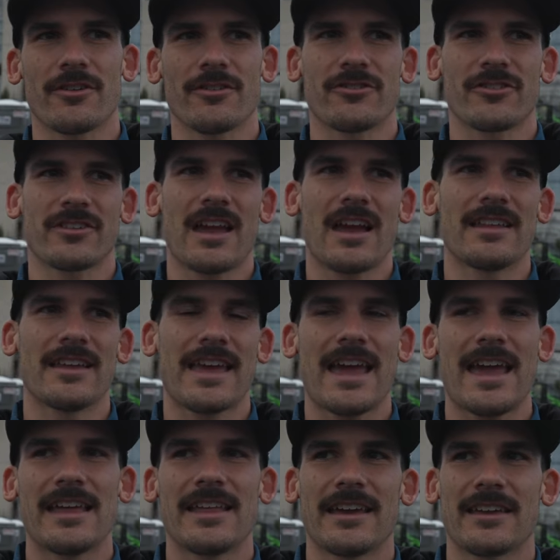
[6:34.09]
It was just kind of like,
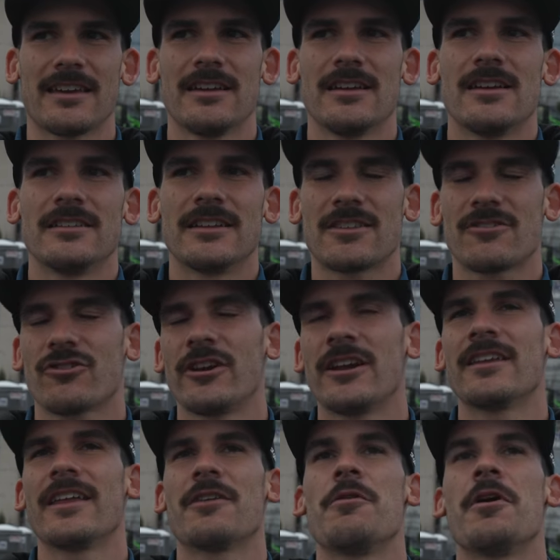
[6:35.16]
hey, like, let's treat
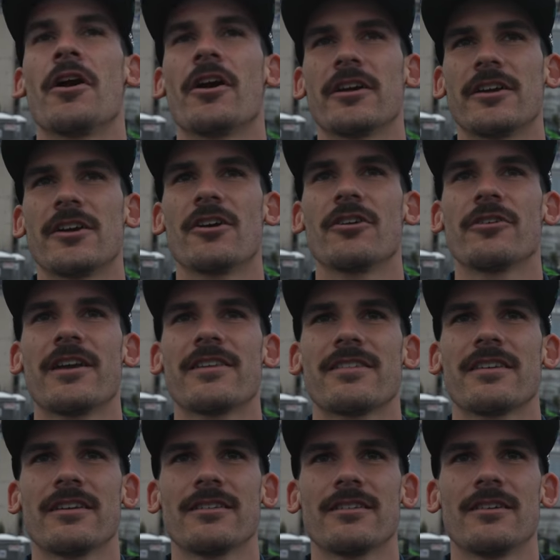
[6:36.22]
it like we are going to go
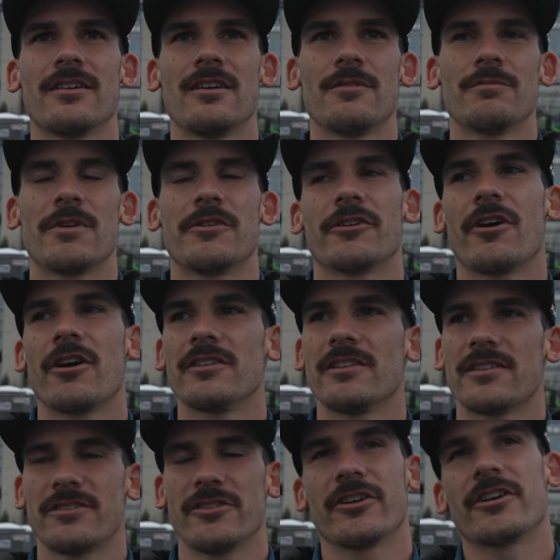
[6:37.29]
racing, but
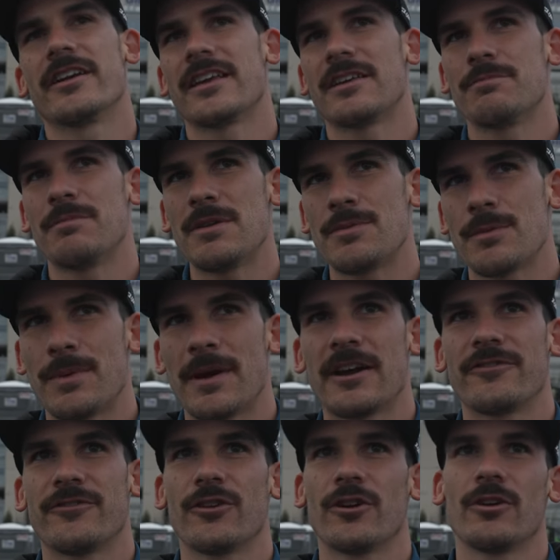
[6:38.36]
regardless, you're going to be
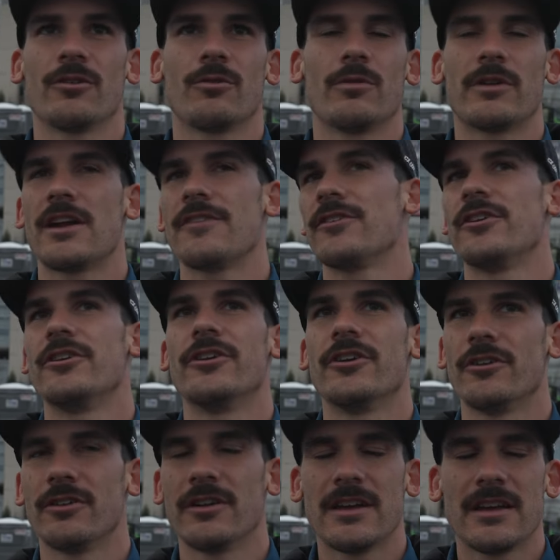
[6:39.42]
prepared for whatever you
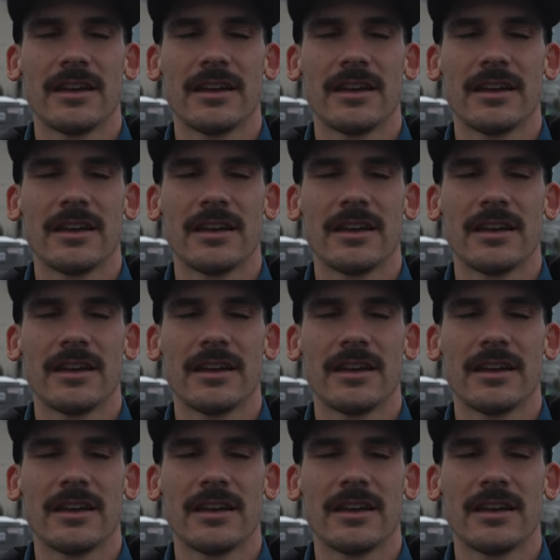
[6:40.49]
do.